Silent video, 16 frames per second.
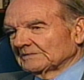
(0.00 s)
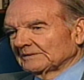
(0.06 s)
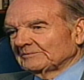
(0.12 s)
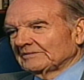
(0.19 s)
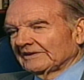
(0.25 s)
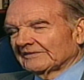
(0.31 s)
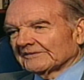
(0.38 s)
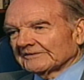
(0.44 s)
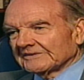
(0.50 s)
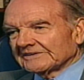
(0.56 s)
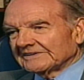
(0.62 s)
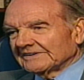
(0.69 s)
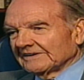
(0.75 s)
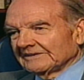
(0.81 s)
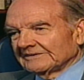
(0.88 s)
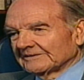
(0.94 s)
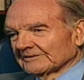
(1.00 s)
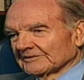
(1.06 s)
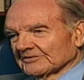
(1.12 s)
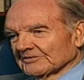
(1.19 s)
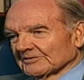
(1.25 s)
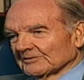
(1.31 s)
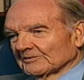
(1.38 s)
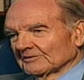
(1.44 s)
maybe thirteen
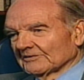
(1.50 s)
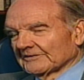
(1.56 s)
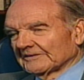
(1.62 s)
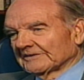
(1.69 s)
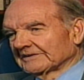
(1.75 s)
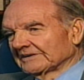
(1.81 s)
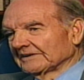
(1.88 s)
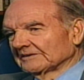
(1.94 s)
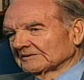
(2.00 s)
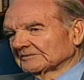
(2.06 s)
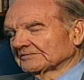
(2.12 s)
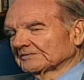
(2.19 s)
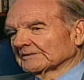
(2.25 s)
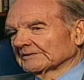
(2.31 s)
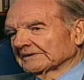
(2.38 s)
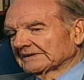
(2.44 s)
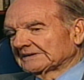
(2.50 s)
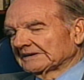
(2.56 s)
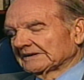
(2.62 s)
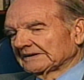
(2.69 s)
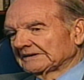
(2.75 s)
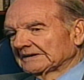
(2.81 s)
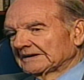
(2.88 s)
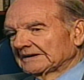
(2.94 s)
years old, thirteen or
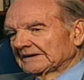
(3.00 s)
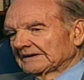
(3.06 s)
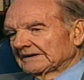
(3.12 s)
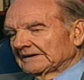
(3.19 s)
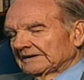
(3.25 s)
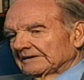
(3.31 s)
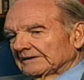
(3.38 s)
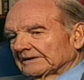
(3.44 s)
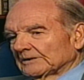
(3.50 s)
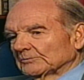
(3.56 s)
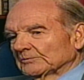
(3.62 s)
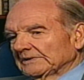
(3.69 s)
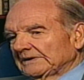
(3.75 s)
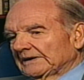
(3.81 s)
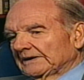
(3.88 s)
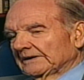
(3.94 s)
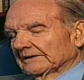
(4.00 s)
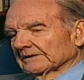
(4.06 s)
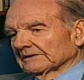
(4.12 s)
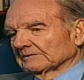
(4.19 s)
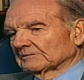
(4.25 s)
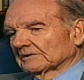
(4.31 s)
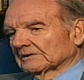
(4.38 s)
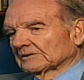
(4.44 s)
fourteen, and we had
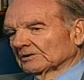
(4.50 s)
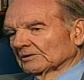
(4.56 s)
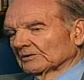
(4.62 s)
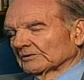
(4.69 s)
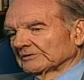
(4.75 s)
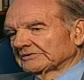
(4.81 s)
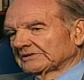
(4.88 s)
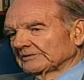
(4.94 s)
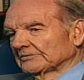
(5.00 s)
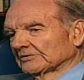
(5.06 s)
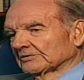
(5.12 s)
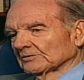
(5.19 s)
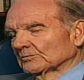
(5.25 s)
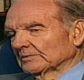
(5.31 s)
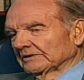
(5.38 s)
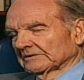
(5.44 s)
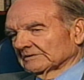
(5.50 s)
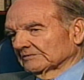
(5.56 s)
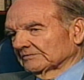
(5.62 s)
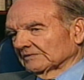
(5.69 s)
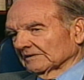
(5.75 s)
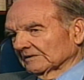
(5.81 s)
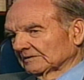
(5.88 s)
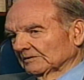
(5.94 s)
a coach. He was a
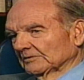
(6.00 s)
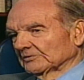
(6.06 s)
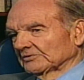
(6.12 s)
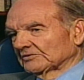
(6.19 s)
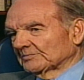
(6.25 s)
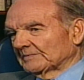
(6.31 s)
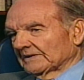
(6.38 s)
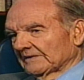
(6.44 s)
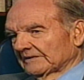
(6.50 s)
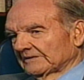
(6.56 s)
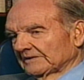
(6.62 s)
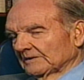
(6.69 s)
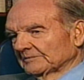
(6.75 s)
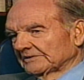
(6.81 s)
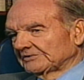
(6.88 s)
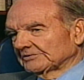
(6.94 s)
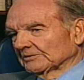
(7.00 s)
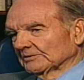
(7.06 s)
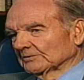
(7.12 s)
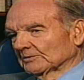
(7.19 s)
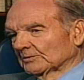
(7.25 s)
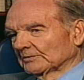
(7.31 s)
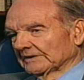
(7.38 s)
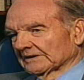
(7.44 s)
wonderful coach by the name of
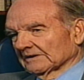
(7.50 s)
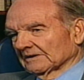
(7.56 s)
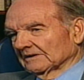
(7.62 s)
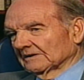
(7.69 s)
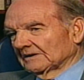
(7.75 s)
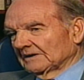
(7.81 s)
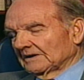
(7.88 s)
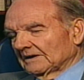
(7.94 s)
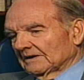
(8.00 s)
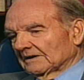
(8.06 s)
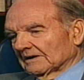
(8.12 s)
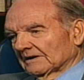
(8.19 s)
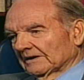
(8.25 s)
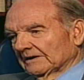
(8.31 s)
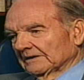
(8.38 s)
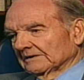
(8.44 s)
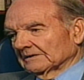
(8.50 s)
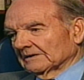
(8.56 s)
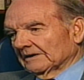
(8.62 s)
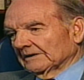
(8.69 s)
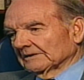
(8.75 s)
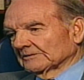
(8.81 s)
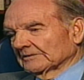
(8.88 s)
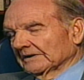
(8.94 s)
Joe Quinnell. I,
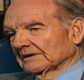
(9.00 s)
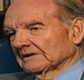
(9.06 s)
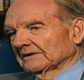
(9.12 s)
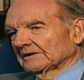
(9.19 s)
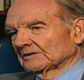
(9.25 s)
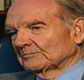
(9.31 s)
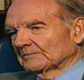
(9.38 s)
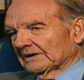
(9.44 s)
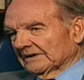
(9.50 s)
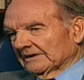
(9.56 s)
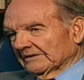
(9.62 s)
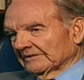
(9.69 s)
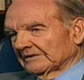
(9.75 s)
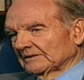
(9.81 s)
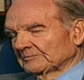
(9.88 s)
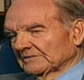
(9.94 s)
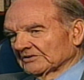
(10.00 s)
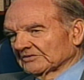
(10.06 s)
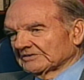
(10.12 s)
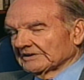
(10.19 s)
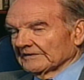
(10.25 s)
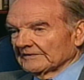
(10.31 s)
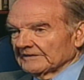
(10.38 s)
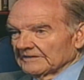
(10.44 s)
I greatly admired him, as
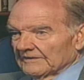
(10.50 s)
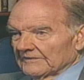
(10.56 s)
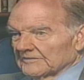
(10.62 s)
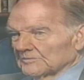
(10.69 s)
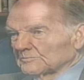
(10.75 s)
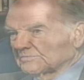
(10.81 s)
did the other